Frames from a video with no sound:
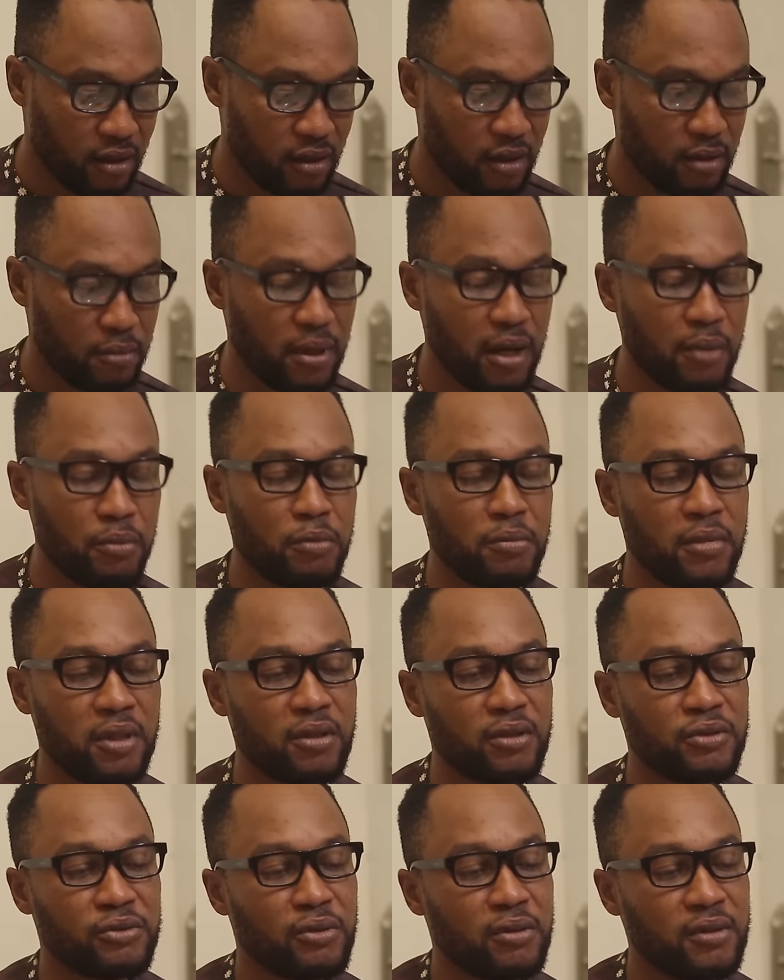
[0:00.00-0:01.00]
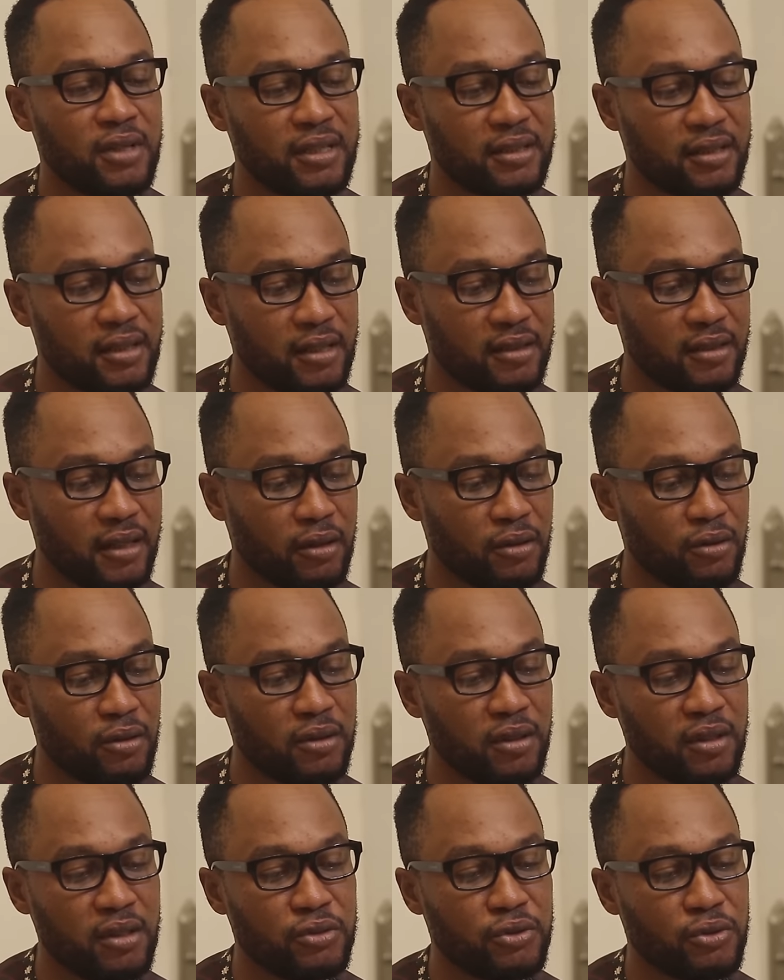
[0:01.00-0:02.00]
The Bible made us understand that
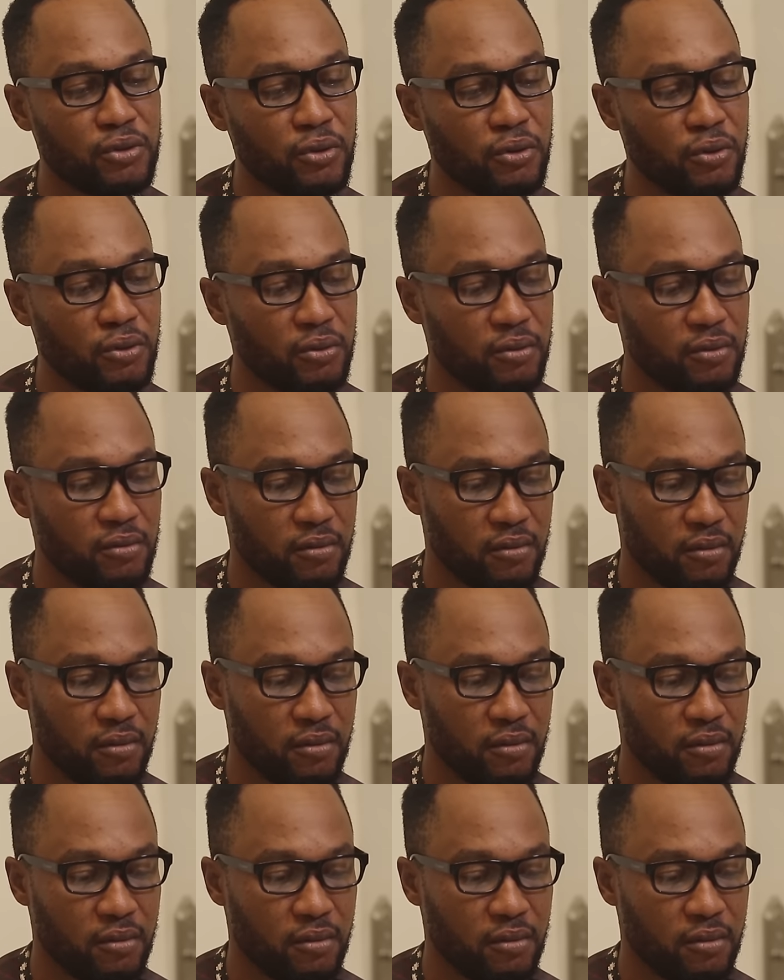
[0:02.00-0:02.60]
godly sorrow